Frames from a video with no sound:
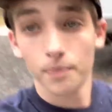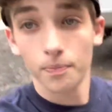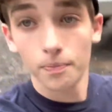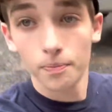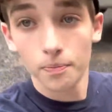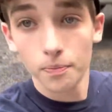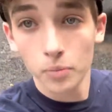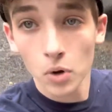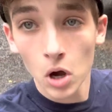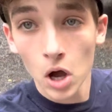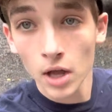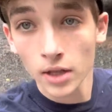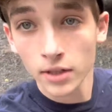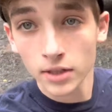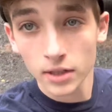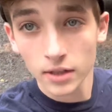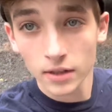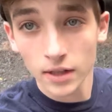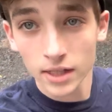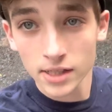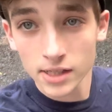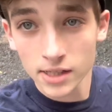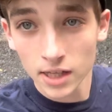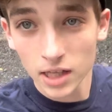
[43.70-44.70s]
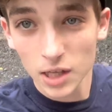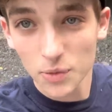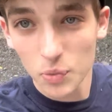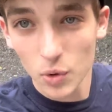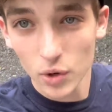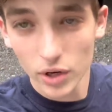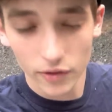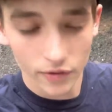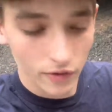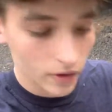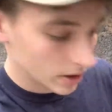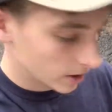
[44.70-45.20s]
But that's not the point
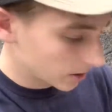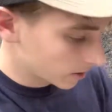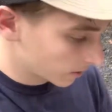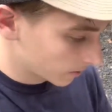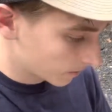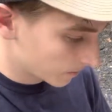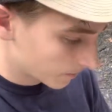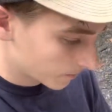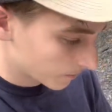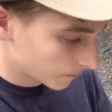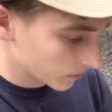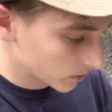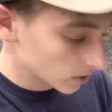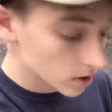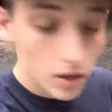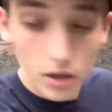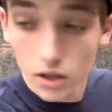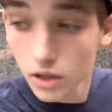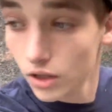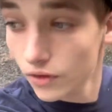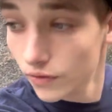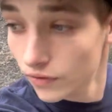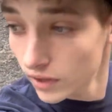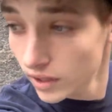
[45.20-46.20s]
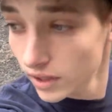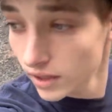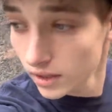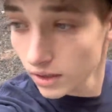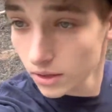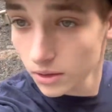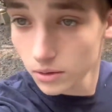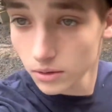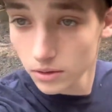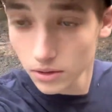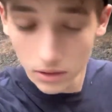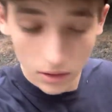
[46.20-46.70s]
of video. The
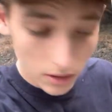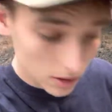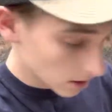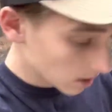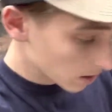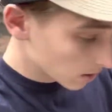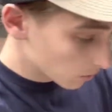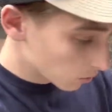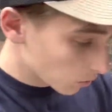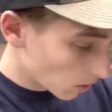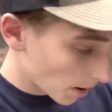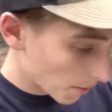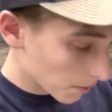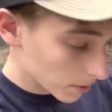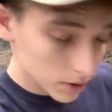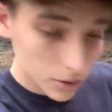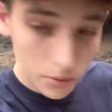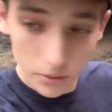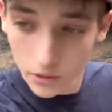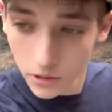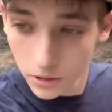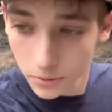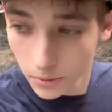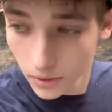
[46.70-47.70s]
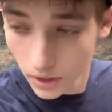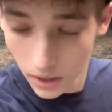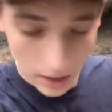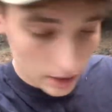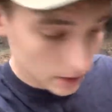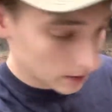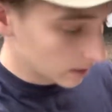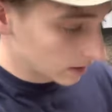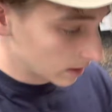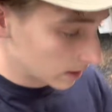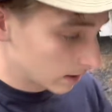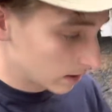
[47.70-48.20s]
video, what I want to
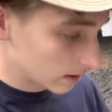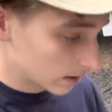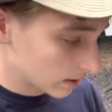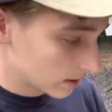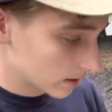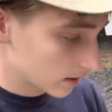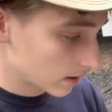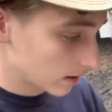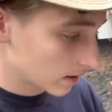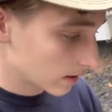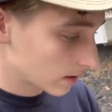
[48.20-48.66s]
explain is